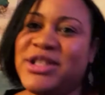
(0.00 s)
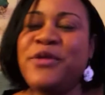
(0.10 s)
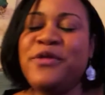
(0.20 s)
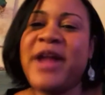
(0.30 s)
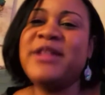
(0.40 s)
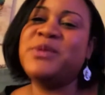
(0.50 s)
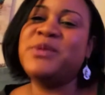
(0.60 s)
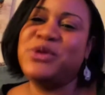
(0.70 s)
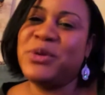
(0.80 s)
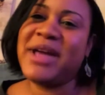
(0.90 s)
good friends
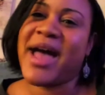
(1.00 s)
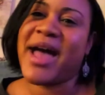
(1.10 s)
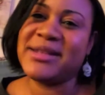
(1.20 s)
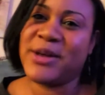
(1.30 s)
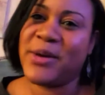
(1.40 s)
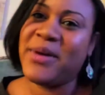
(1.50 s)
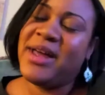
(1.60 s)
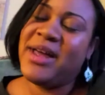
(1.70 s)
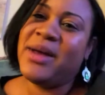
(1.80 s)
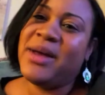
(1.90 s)
with Juliet. So
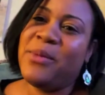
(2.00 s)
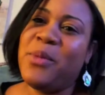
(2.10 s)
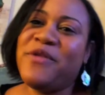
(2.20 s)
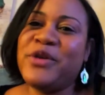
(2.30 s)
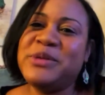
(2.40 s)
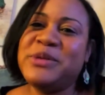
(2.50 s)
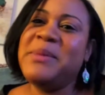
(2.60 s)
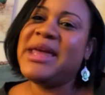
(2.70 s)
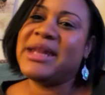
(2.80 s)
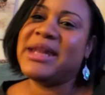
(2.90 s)
when we first
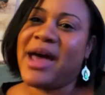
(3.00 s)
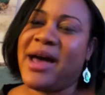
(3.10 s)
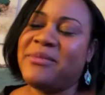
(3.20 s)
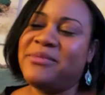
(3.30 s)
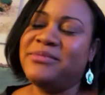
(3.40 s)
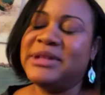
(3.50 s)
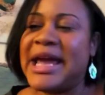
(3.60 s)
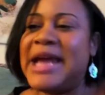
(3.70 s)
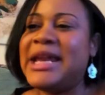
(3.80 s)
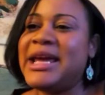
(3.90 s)
meet
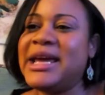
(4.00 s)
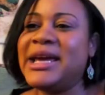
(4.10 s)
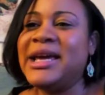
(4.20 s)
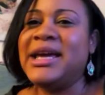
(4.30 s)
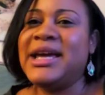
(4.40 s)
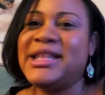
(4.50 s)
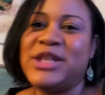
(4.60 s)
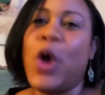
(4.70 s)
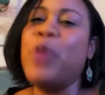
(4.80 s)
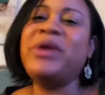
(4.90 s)
Lainey, it's
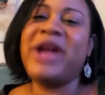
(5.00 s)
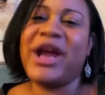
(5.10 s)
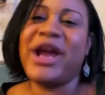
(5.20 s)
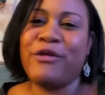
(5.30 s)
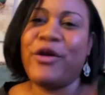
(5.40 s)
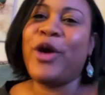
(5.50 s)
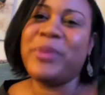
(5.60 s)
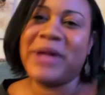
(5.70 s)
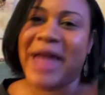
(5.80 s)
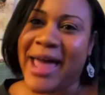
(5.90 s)
the opening of her
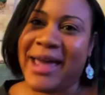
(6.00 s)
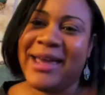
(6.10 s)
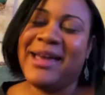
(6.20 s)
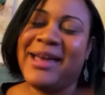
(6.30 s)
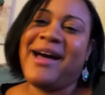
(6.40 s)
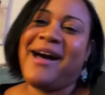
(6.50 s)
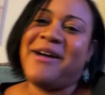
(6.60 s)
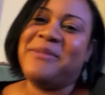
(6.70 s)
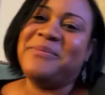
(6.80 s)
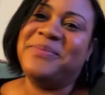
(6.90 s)
play
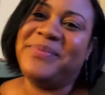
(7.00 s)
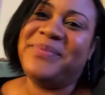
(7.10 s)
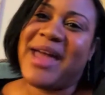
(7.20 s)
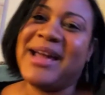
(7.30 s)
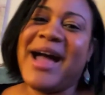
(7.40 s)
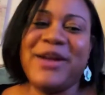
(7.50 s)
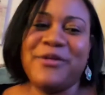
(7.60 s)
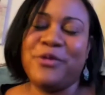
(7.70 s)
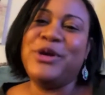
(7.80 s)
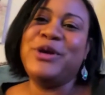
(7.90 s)
and kind of
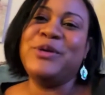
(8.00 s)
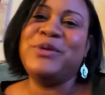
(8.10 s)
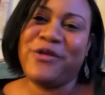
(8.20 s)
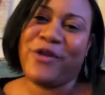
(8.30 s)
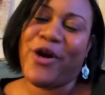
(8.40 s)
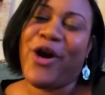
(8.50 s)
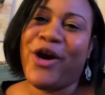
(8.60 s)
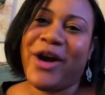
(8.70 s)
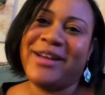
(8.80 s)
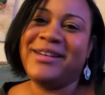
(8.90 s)
a reunion for
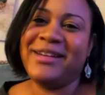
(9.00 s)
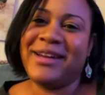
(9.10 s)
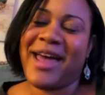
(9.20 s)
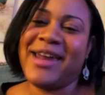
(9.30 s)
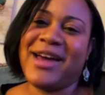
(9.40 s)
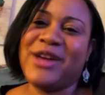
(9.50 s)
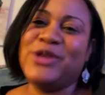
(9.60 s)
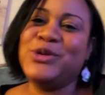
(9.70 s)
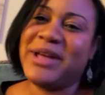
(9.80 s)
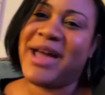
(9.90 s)
her and
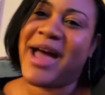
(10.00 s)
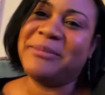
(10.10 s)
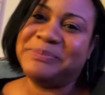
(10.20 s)
Juliet.